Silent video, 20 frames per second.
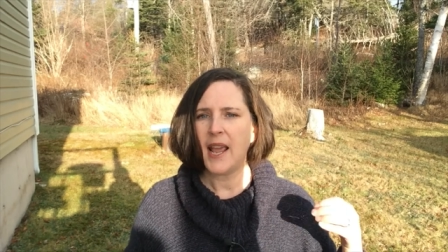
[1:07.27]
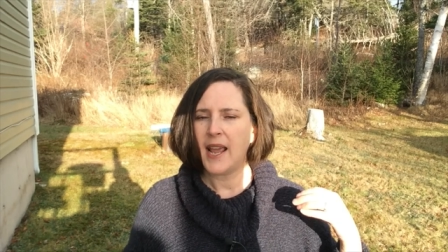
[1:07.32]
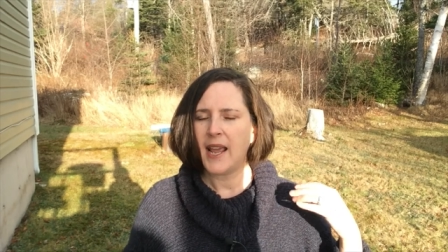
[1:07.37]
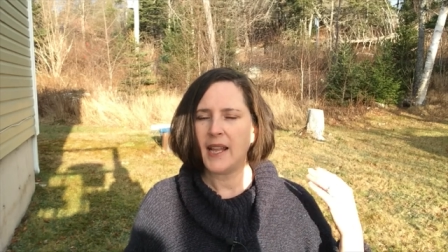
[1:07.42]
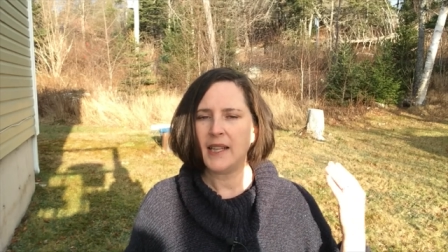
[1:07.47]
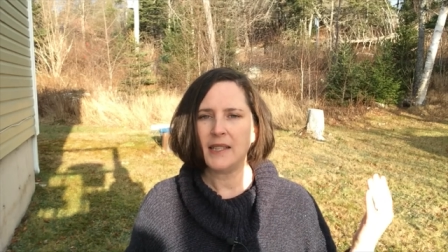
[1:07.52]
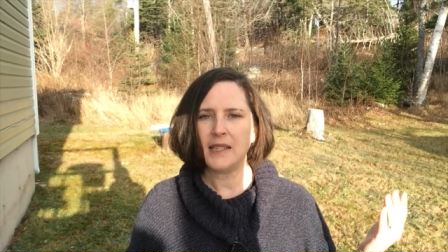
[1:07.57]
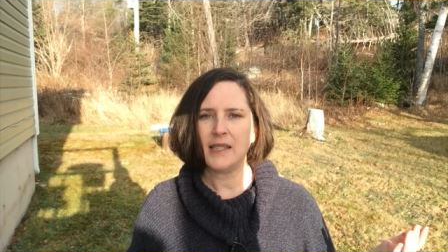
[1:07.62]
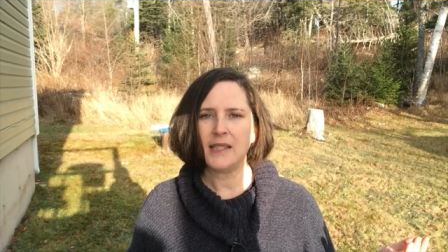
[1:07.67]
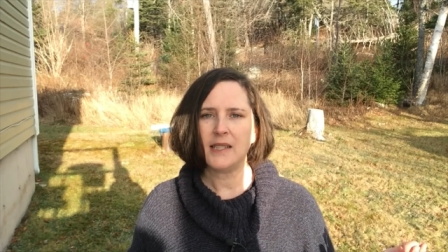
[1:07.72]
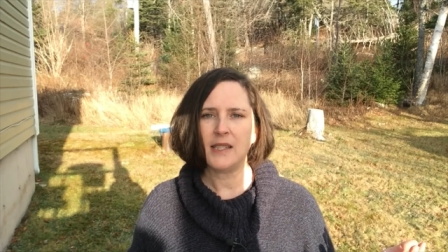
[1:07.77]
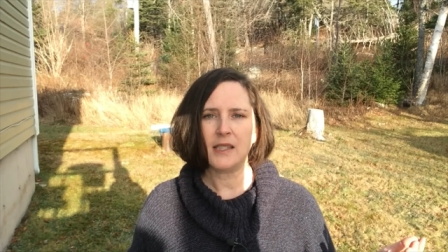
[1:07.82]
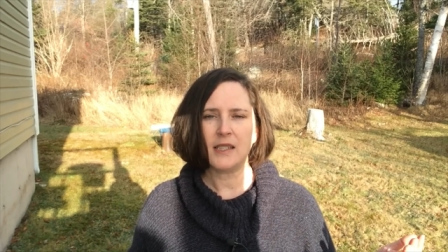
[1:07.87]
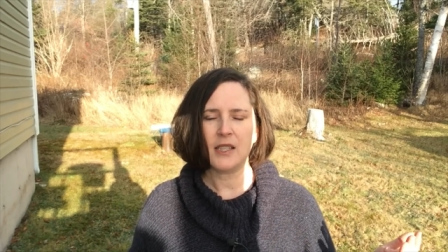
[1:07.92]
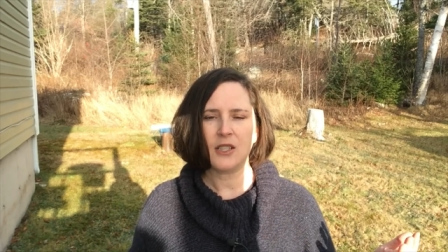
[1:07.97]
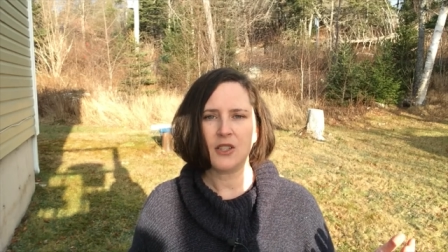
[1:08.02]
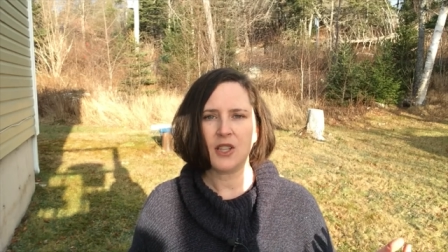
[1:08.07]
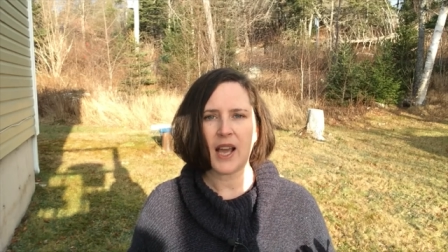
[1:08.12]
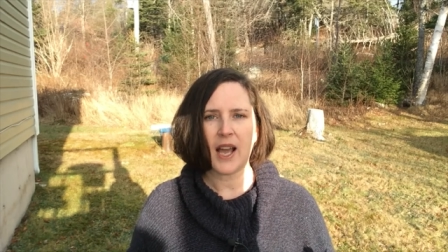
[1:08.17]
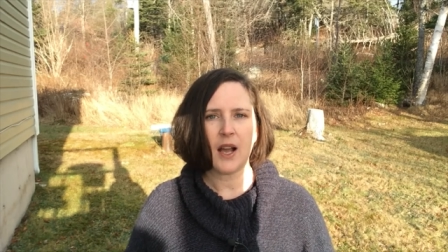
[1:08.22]
and listen
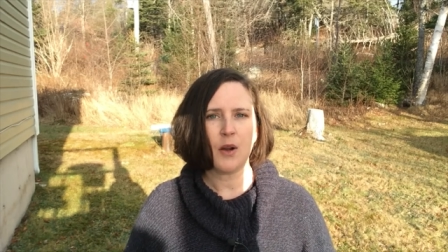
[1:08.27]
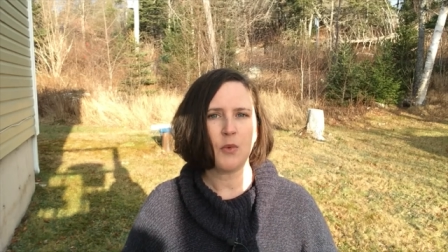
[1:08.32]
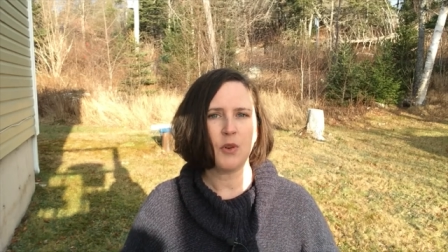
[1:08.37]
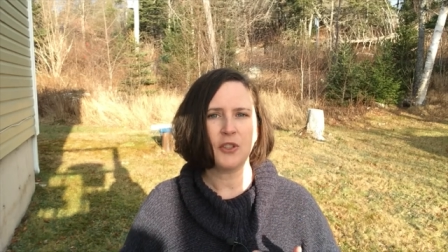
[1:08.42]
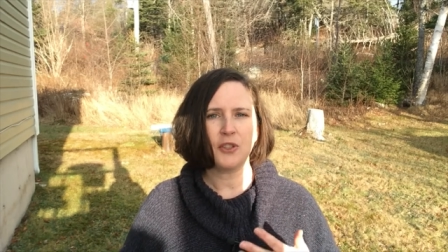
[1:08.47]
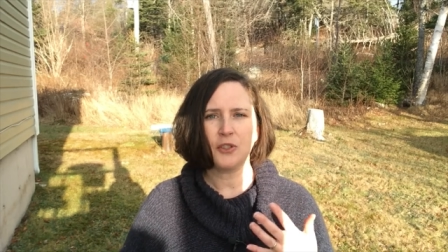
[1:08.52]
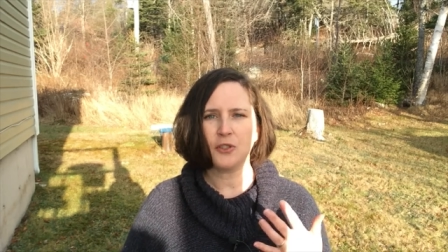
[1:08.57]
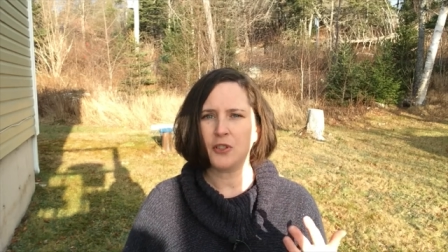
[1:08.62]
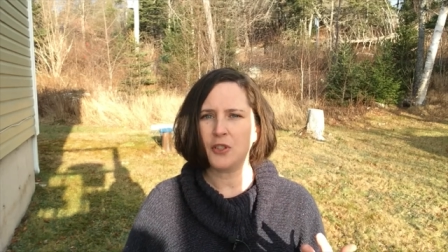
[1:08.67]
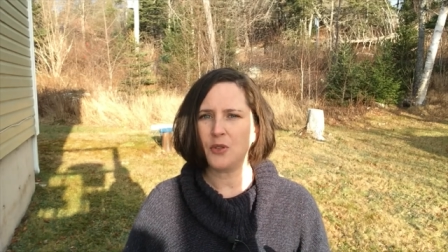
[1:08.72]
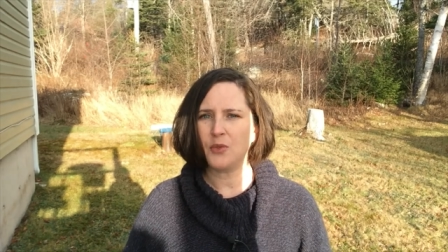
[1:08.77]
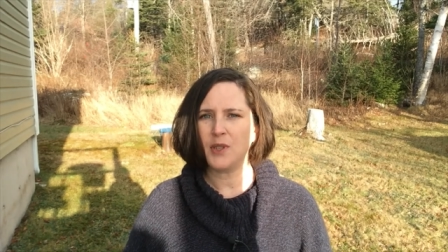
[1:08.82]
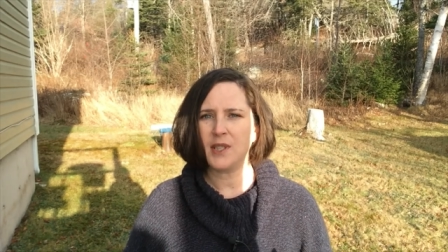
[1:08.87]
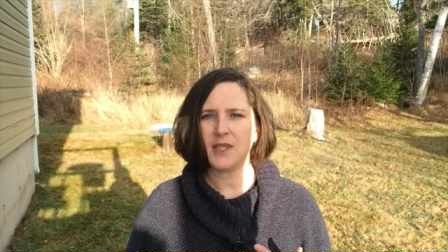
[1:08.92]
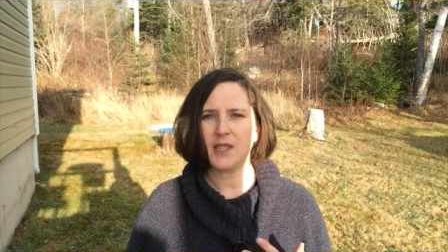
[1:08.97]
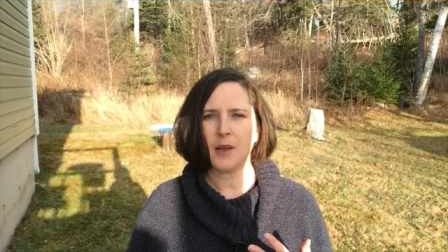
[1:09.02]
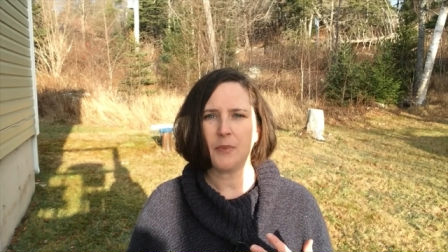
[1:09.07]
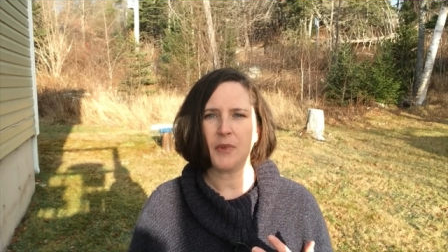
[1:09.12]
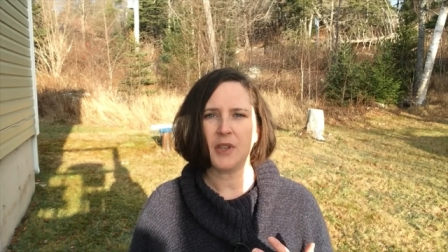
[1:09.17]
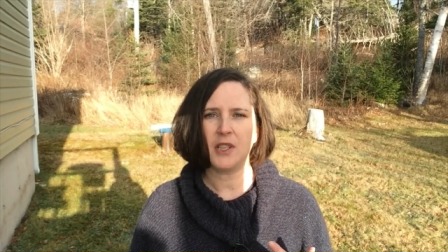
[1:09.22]
to that while you're doing
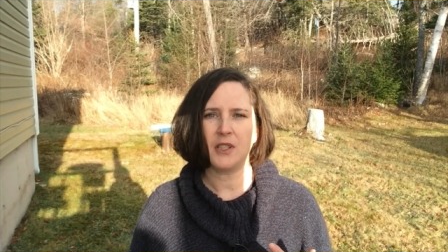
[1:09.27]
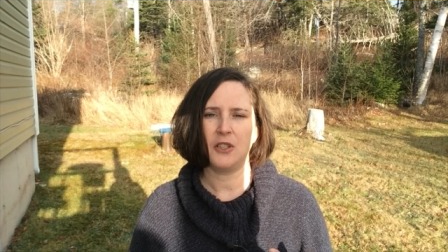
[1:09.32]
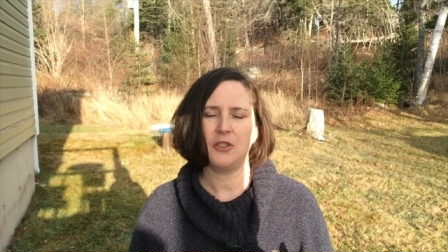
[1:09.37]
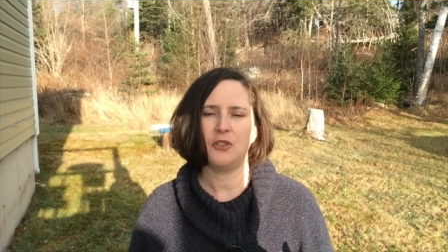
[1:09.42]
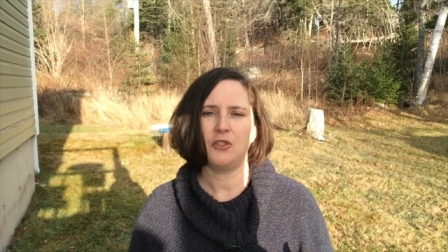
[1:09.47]
something in